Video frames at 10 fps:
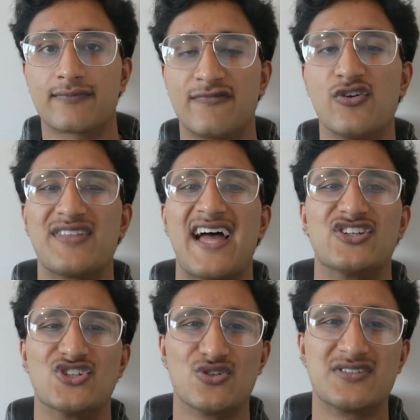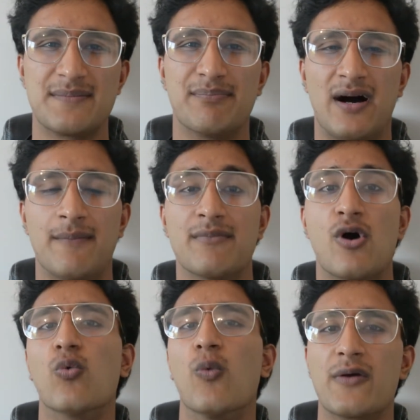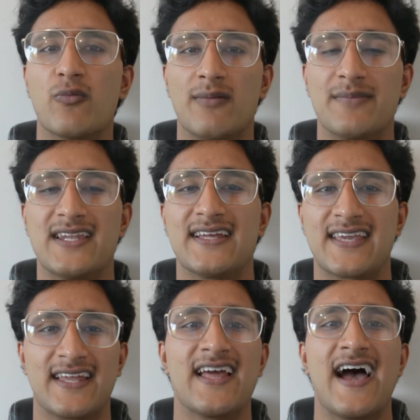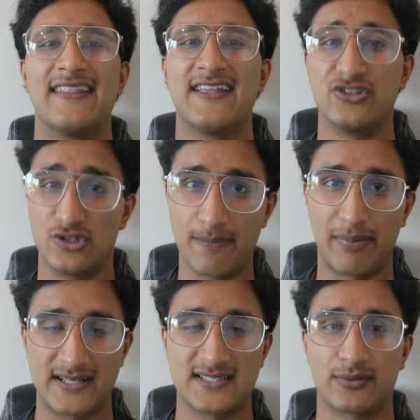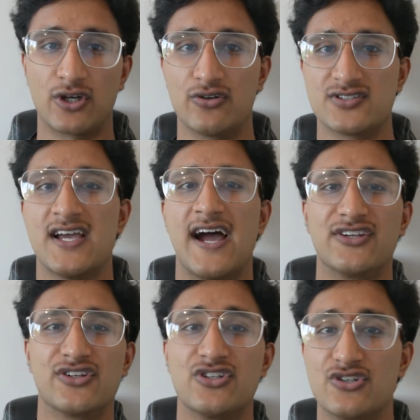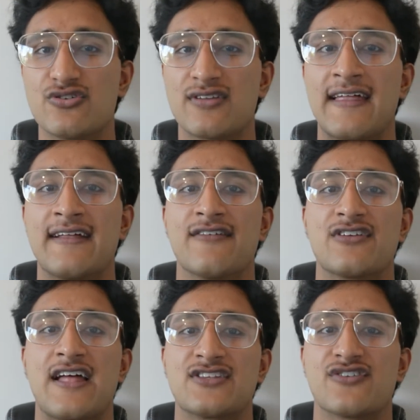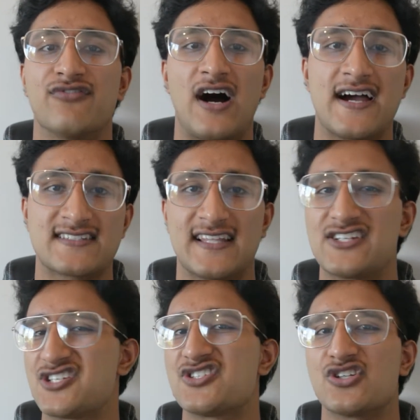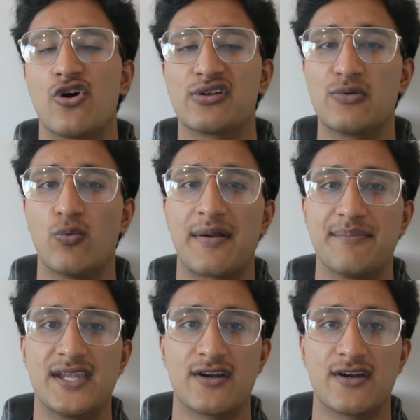feel that juicy pump, wait 1 minute again, and then do your bicep curls. And you can do that. And so for isolations, only 1 minute